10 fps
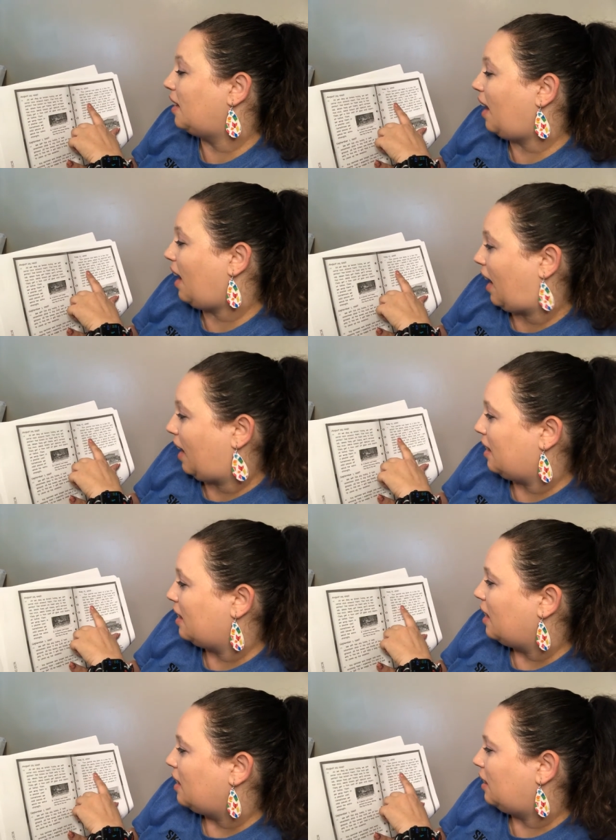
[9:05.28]
today.
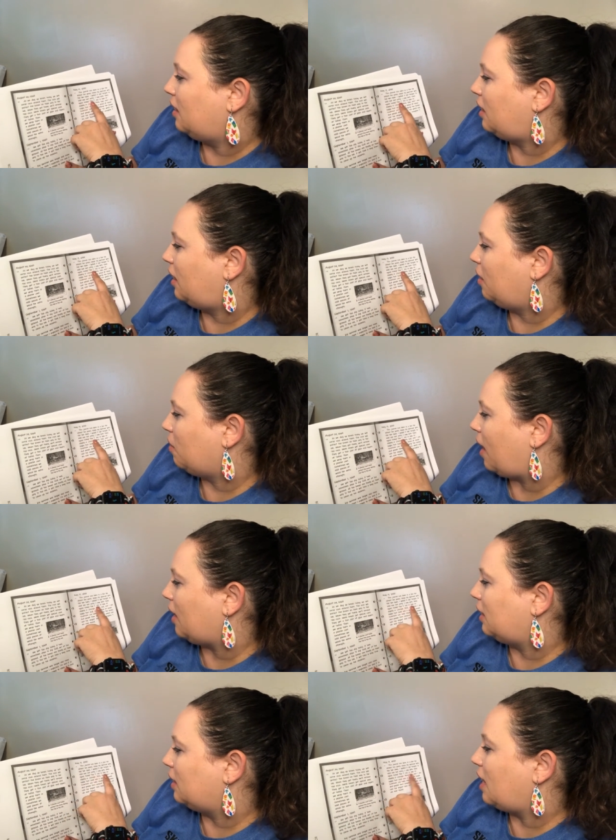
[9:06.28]
The T-Rex is